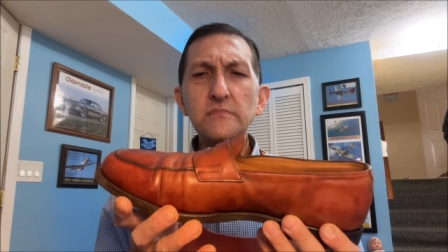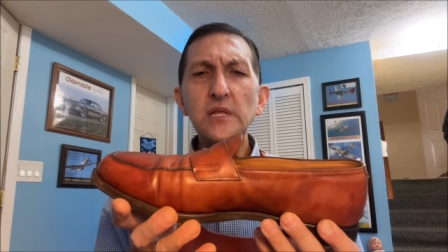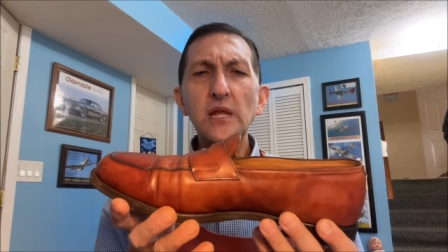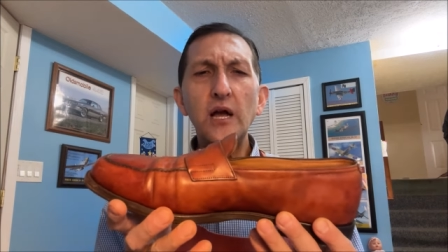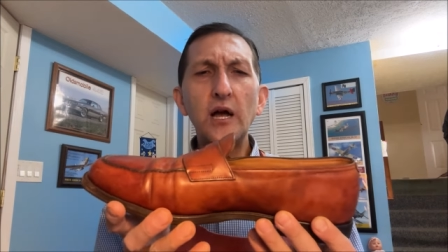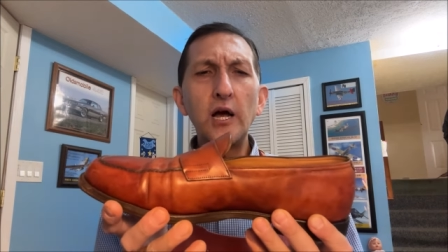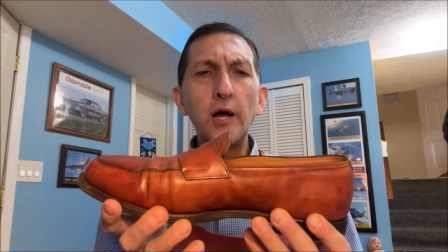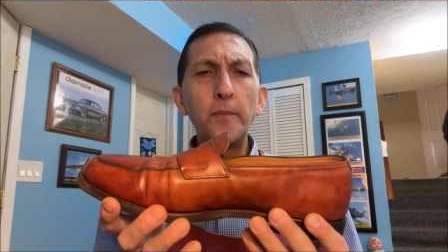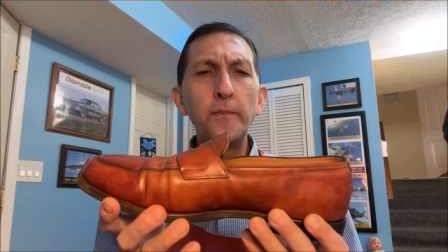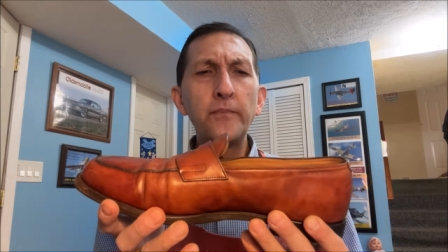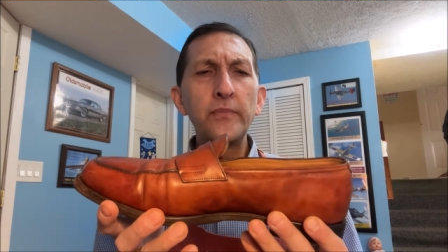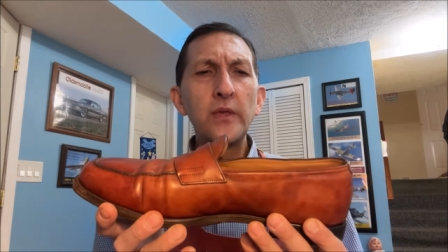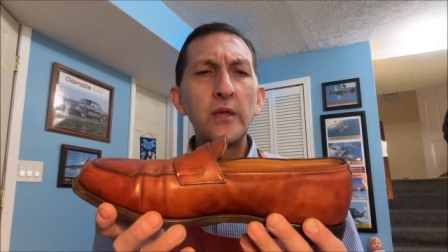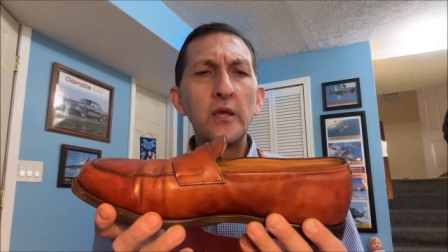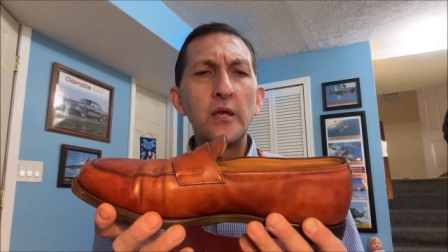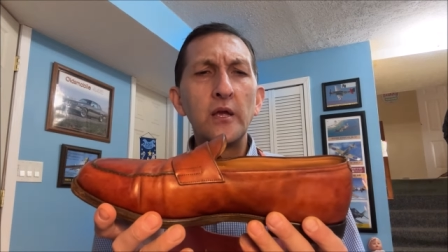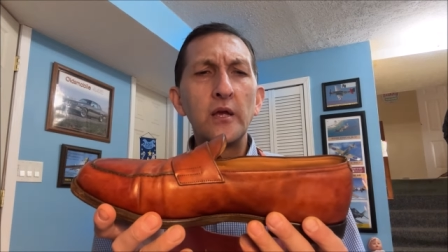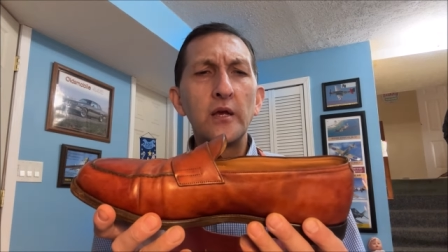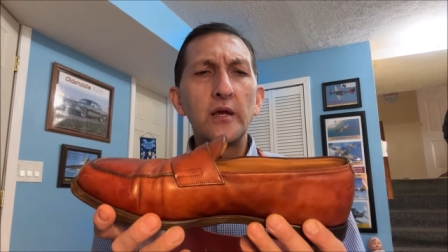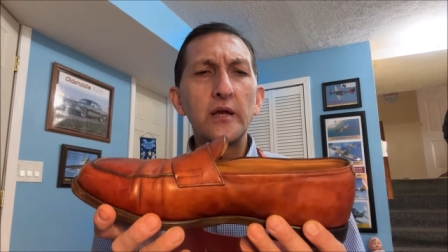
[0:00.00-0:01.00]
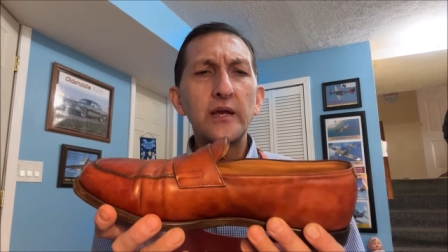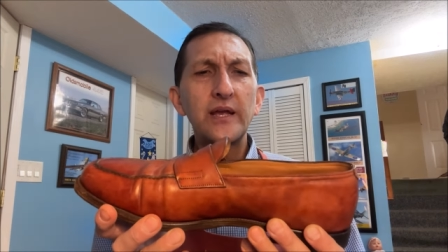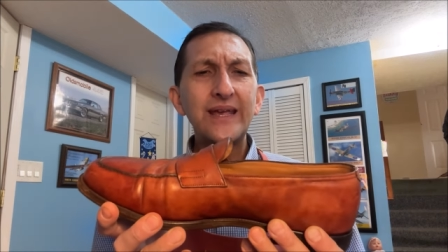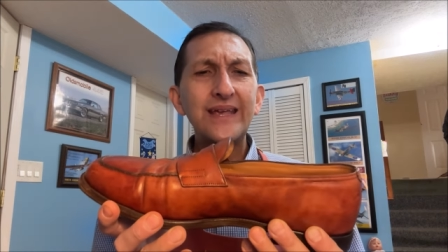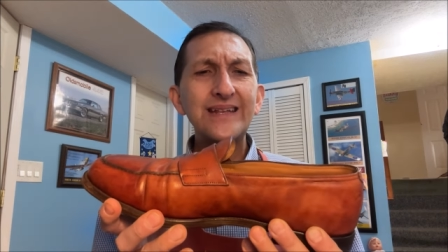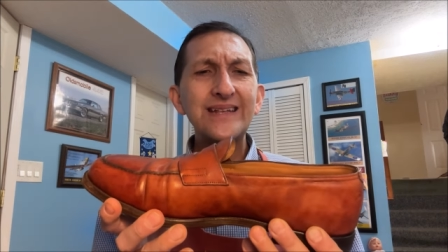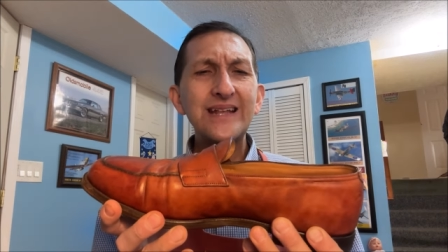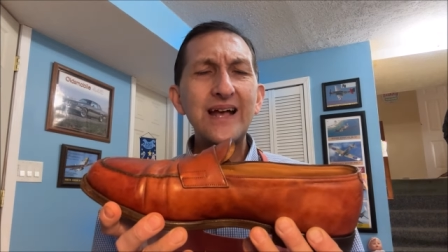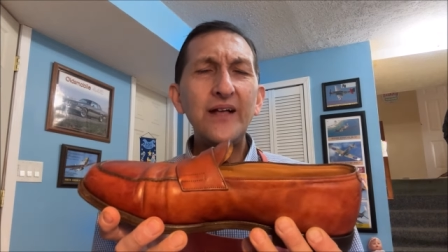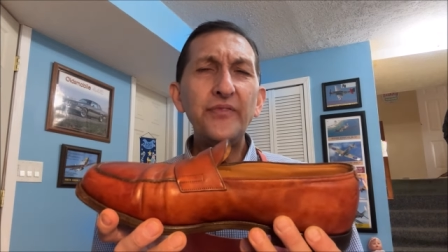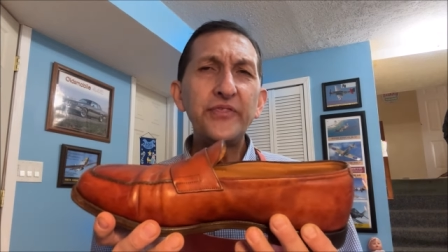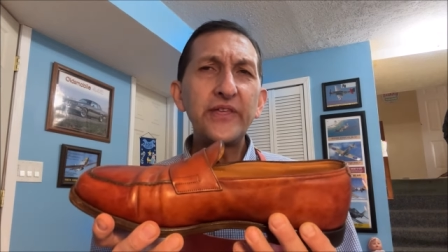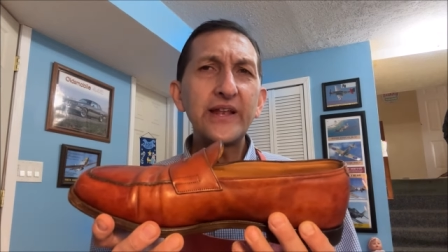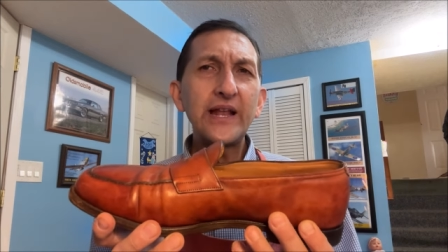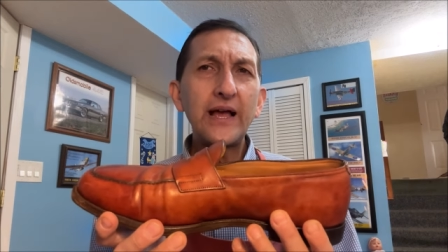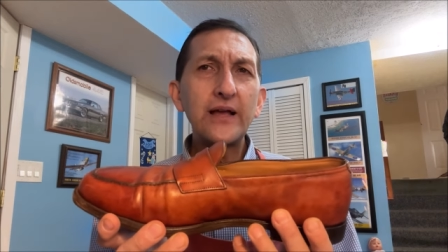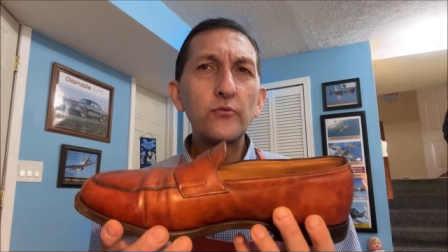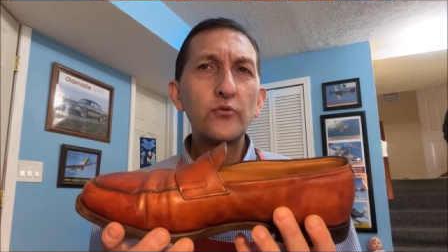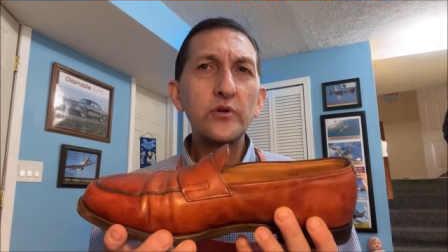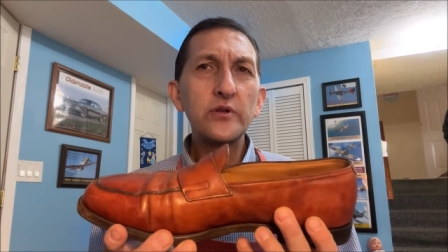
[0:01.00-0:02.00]
Um, and not that
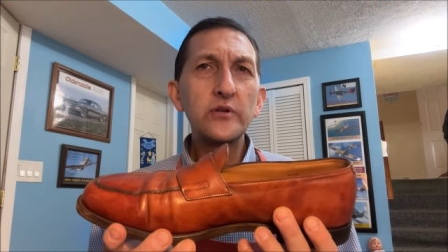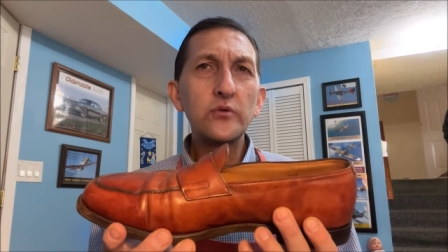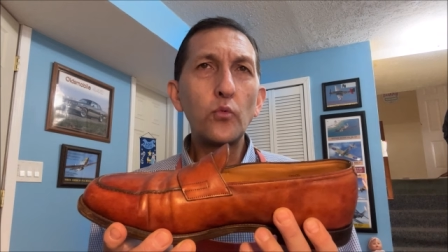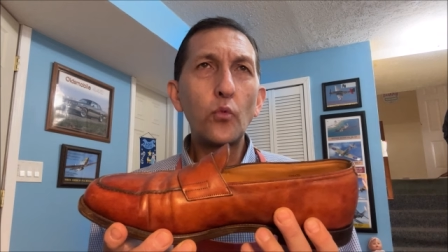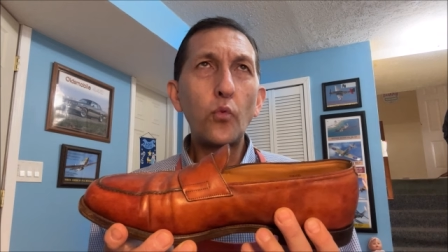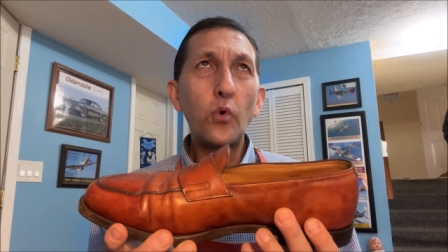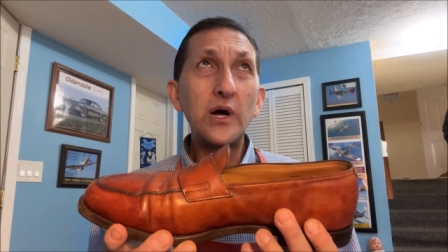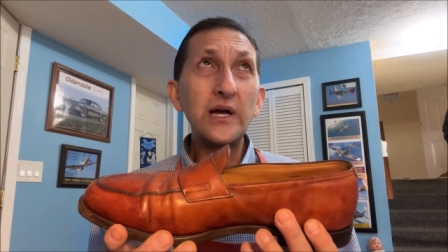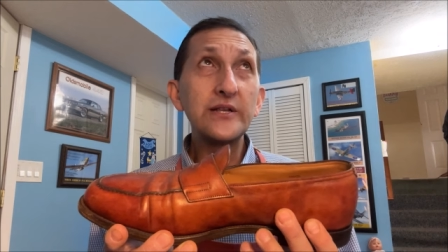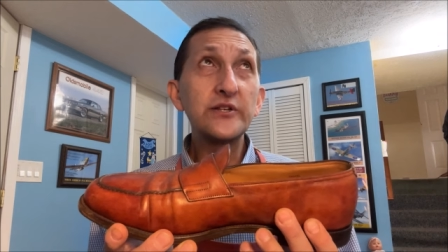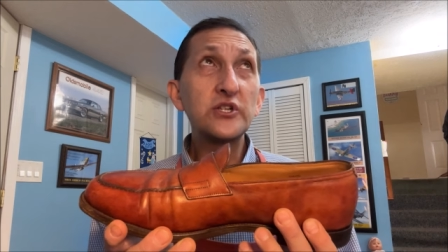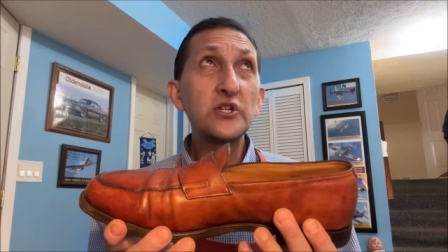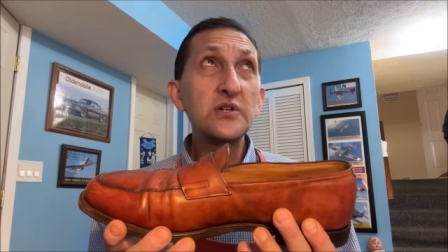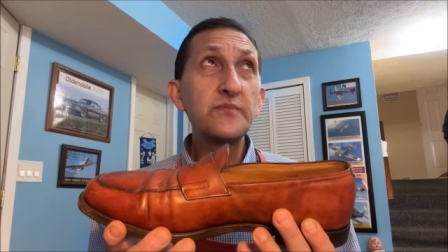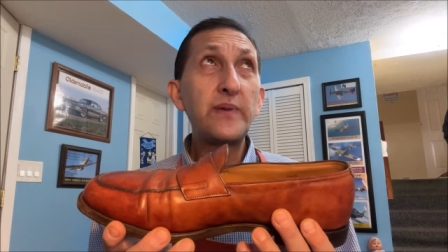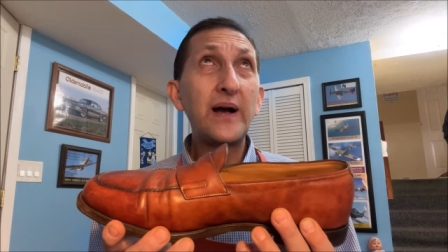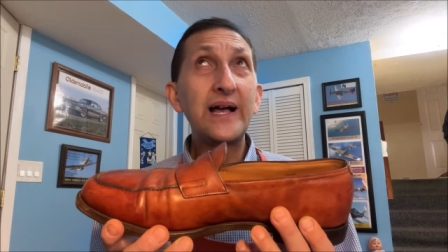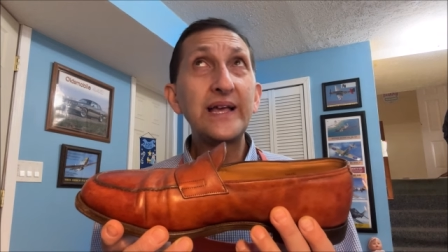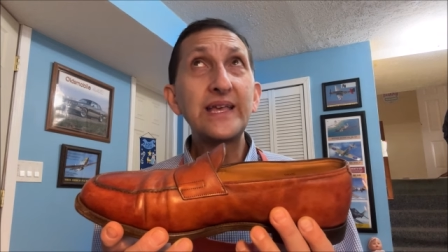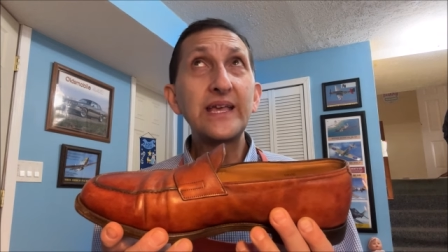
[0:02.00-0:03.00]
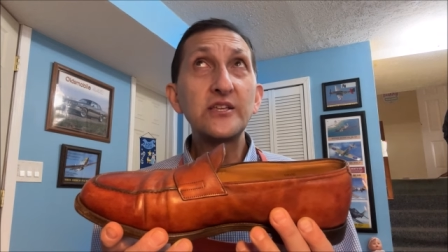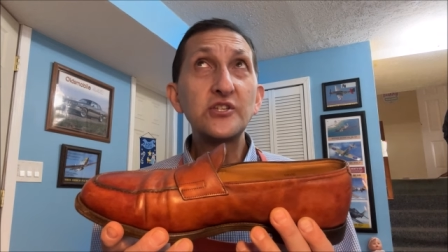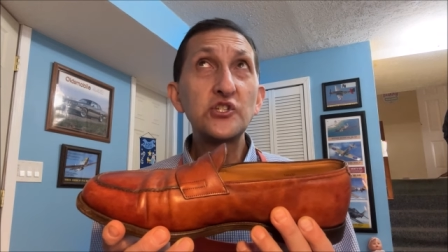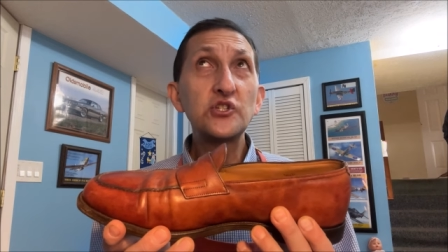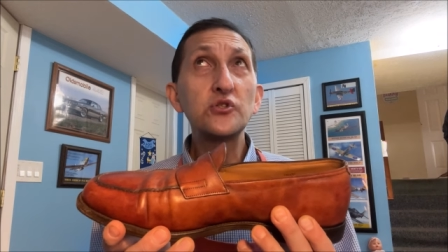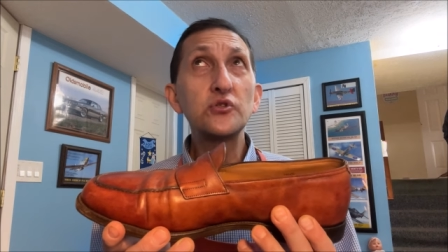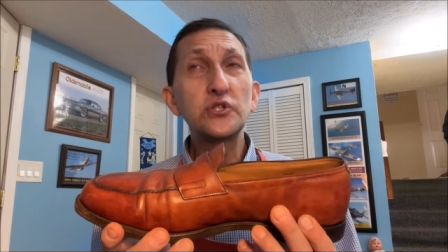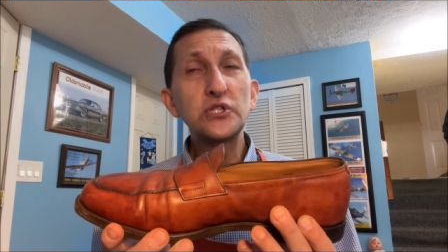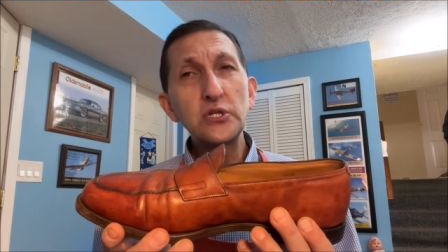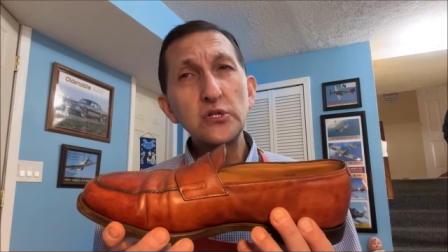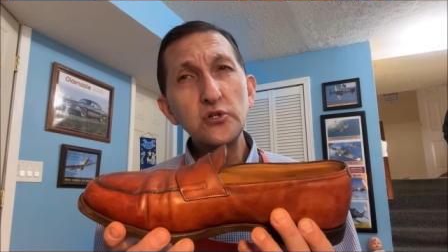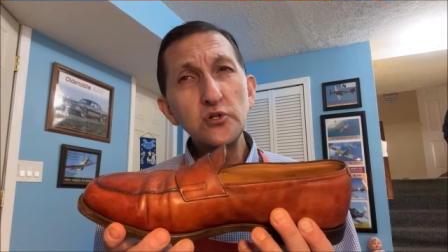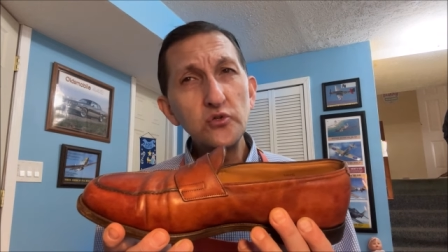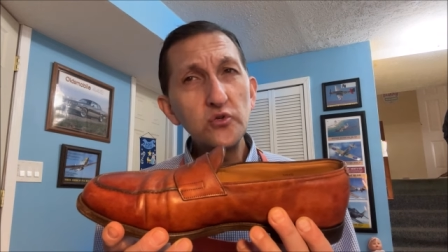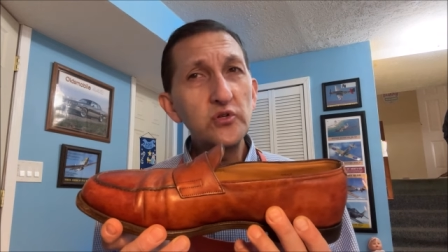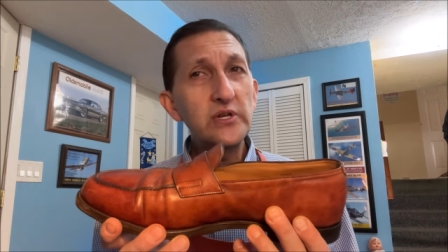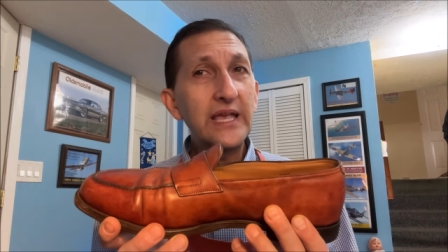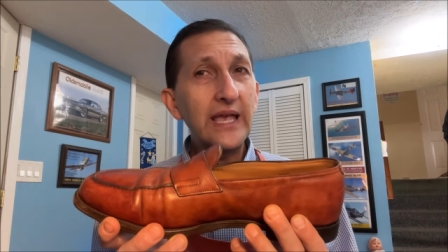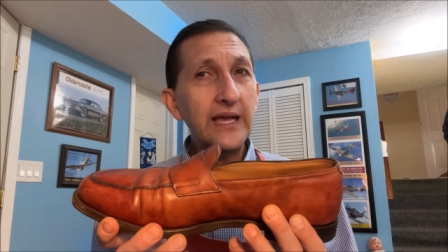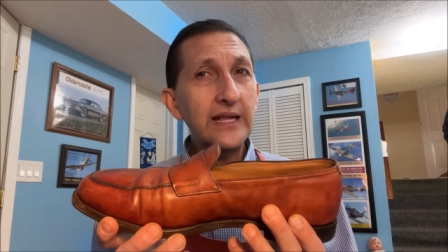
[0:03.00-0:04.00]
I would want to buy a shoe
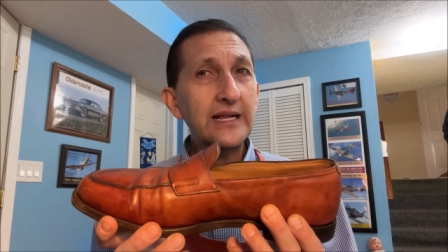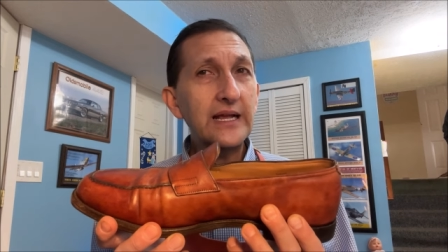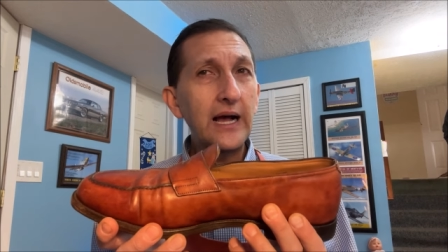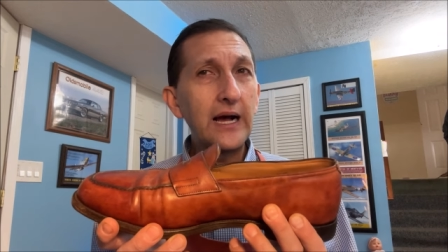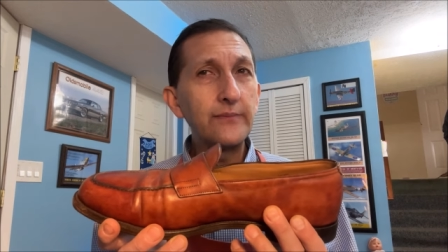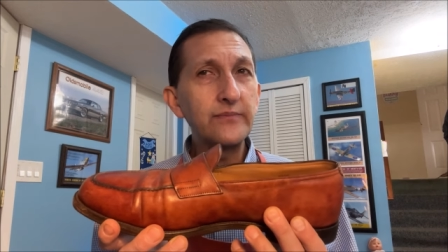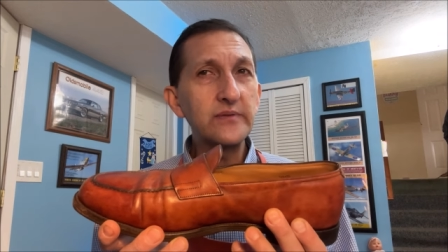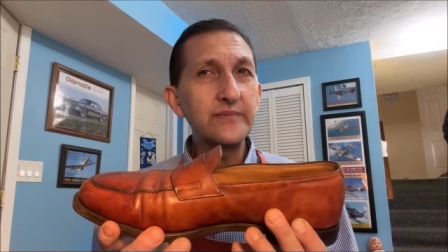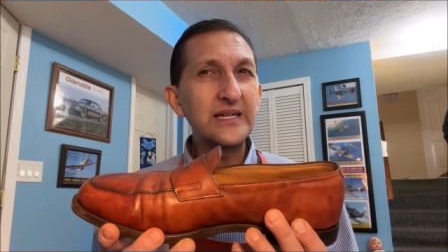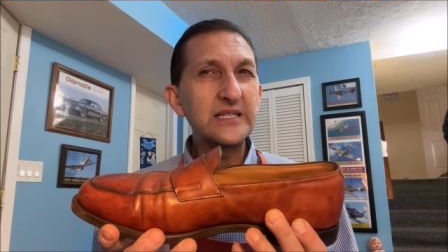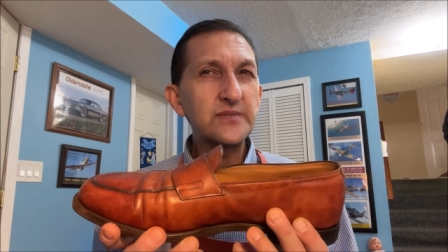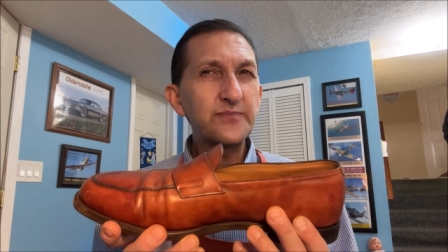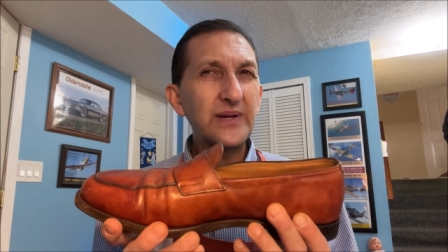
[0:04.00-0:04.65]
to get compliments,